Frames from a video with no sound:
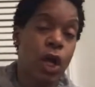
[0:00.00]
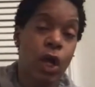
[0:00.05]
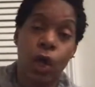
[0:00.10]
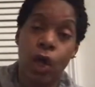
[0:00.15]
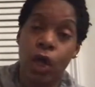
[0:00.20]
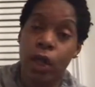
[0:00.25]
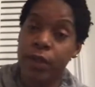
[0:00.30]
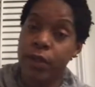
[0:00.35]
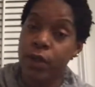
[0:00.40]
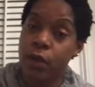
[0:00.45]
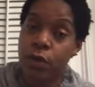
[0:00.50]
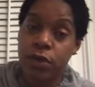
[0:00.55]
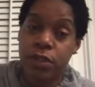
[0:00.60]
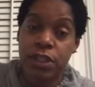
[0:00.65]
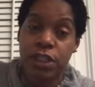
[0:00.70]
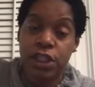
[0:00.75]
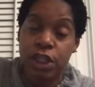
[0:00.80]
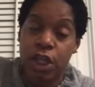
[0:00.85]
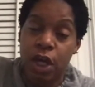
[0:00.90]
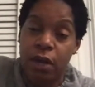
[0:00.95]
all those
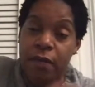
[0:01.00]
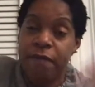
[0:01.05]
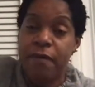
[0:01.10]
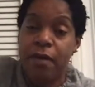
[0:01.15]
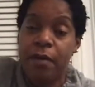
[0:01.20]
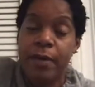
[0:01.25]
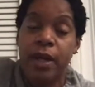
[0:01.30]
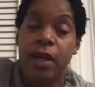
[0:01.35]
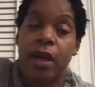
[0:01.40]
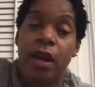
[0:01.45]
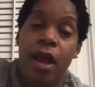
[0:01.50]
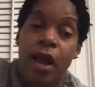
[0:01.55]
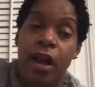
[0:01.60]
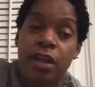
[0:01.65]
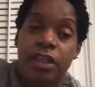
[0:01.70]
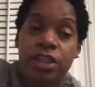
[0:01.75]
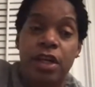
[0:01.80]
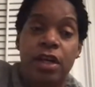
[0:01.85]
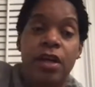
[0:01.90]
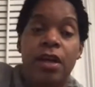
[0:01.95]

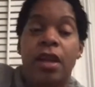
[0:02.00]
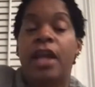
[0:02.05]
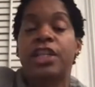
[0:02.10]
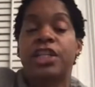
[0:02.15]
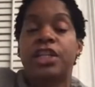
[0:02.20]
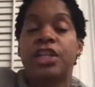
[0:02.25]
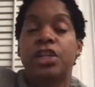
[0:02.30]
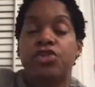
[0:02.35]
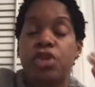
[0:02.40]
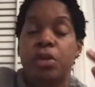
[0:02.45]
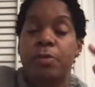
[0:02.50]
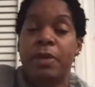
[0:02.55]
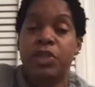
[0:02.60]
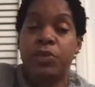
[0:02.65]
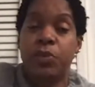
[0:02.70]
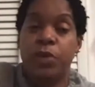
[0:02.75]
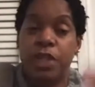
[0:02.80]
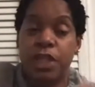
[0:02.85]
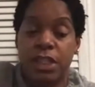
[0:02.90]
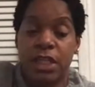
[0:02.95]
non-pharmacological treatments we
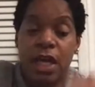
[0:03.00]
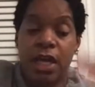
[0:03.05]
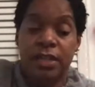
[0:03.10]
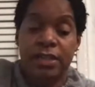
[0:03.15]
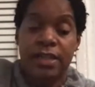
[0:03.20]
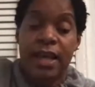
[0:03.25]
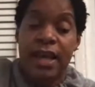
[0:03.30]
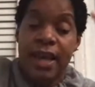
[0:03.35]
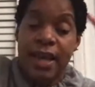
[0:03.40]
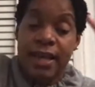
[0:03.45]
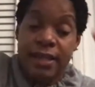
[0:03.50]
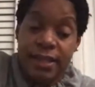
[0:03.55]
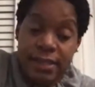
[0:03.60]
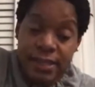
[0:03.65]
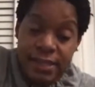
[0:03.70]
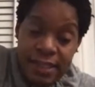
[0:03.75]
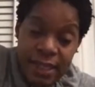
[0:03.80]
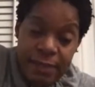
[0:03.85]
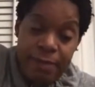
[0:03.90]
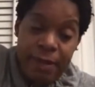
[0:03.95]
discussed, the
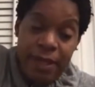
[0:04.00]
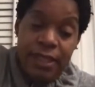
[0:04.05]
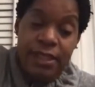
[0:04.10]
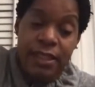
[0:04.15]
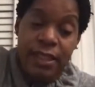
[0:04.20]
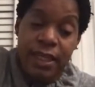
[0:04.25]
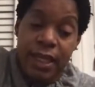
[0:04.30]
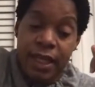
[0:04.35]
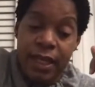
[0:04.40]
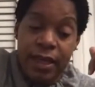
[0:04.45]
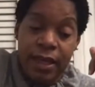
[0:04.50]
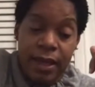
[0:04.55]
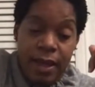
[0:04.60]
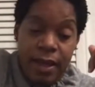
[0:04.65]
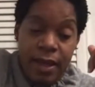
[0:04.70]
CBT.